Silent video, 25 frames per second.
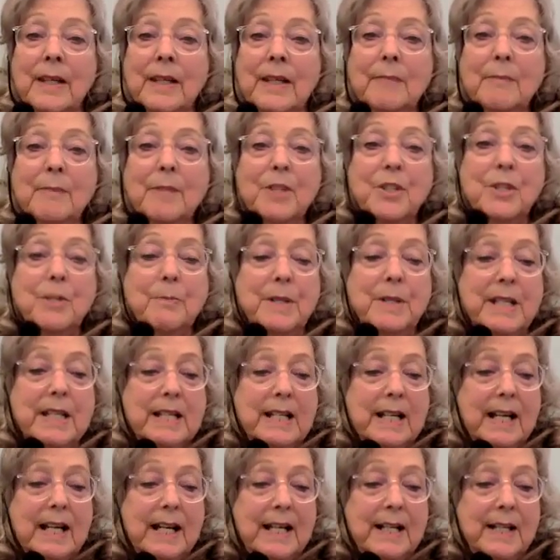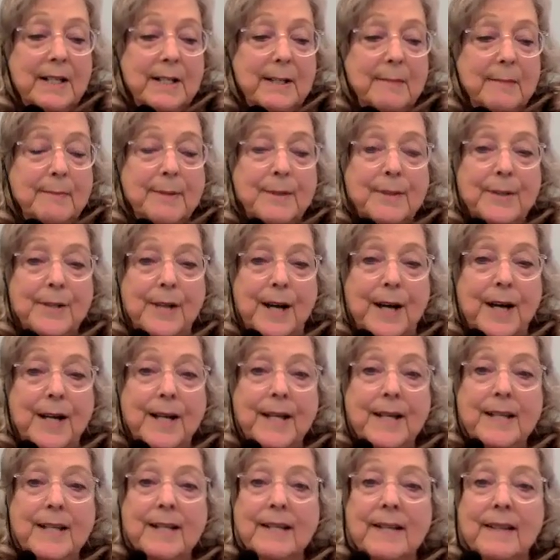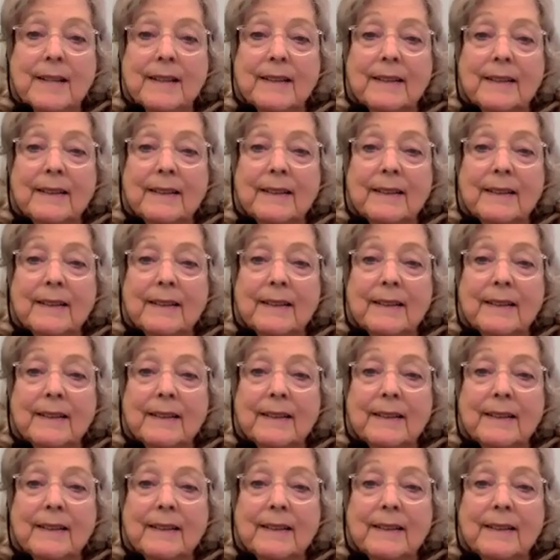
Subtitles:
In Majjhima Nikaya number 9,